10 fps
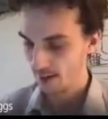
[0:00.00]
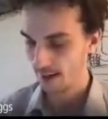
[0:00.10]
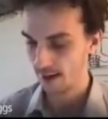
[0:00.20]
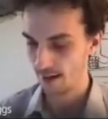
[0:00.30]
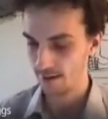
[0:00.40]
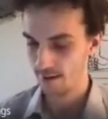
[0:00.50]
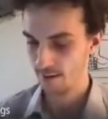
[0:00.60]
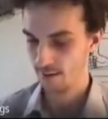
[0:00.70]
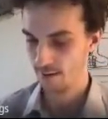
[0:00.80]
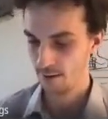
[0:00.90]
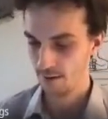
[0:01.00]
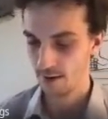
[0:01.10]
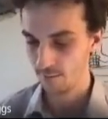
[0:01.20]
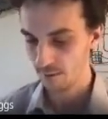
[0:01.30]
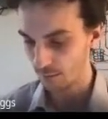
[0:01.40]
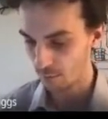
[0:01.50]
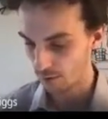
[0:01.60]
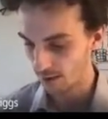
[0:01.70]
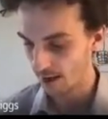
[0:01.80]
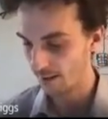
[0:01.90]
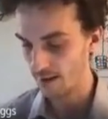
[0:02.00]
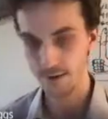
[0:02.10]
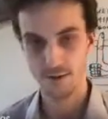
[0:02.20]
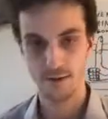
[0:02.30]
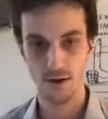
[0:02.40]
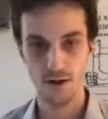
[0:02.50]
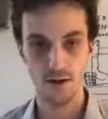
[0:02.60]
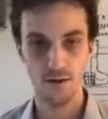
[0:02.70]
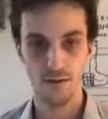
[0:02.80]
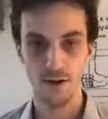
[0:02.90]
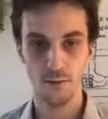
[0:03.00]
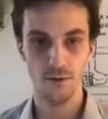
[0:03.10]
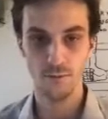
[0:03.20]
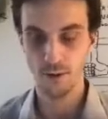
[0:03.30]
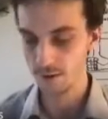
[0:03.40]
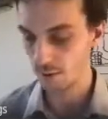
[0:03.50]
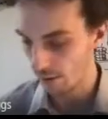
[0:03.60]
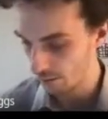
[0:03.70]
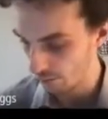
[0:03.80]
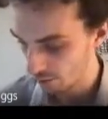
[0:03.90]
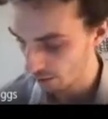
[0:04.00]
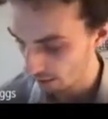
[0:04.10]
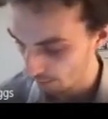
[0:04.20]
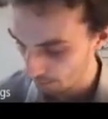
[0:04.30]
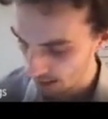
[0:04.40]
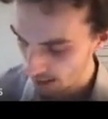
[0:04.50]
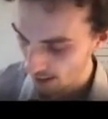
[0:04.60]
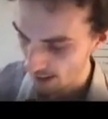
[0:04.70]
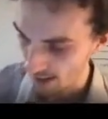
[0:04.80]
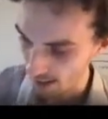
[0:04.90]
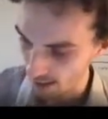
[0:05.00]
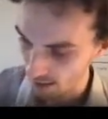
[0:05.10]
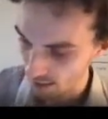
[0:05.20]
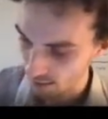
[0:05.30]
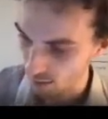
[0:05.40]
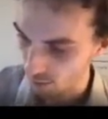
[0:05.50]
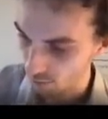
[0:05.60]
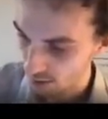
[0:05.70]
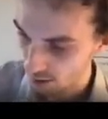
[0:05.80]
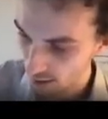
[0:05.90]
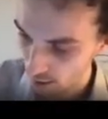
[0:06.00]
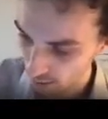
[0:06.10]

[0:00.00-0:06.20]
And I have nothing more than that. That's, uh, that's what the full exterior algebra looks like. And so the reason that here